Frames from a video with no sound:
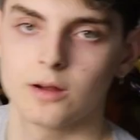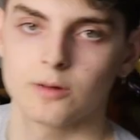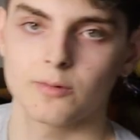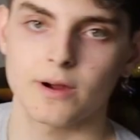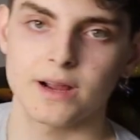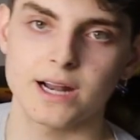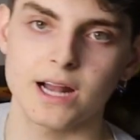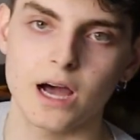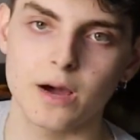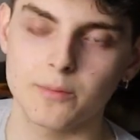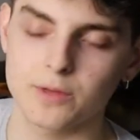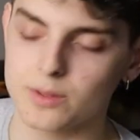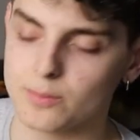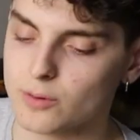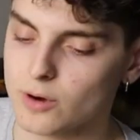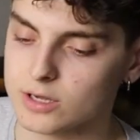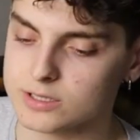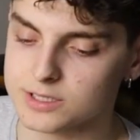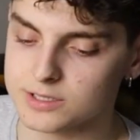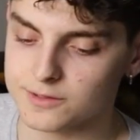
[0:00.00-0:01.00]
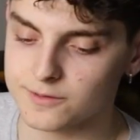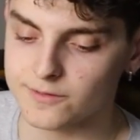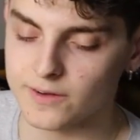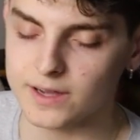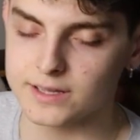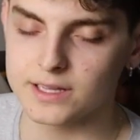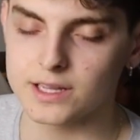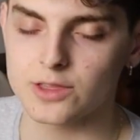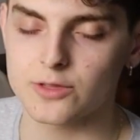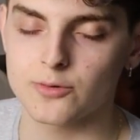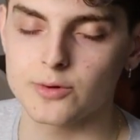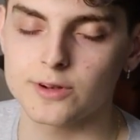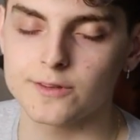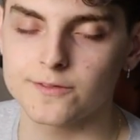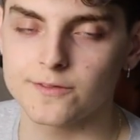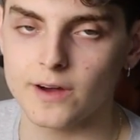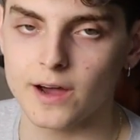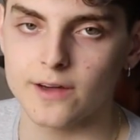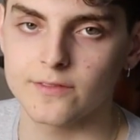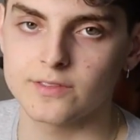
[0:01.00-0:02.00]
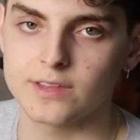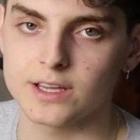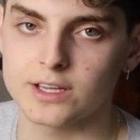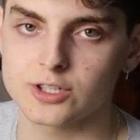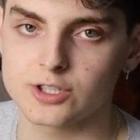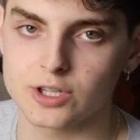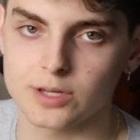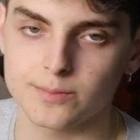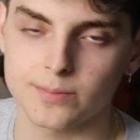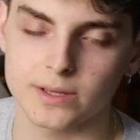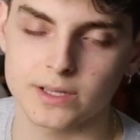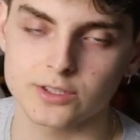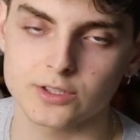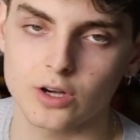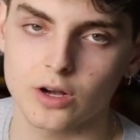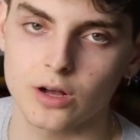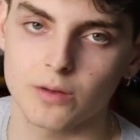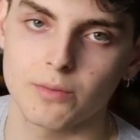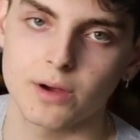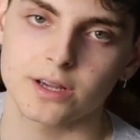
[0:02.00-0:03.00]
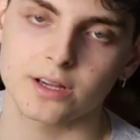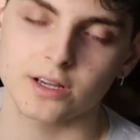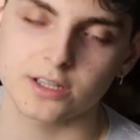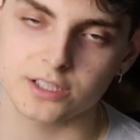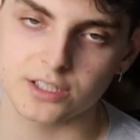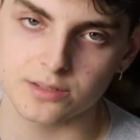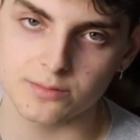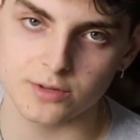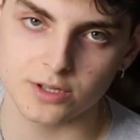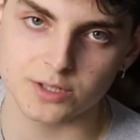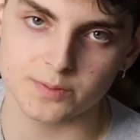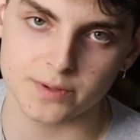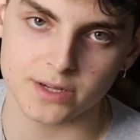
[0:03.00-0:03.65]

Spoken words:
Right now, I'm in the process of finding 3 to 5 day shipping to all my customers,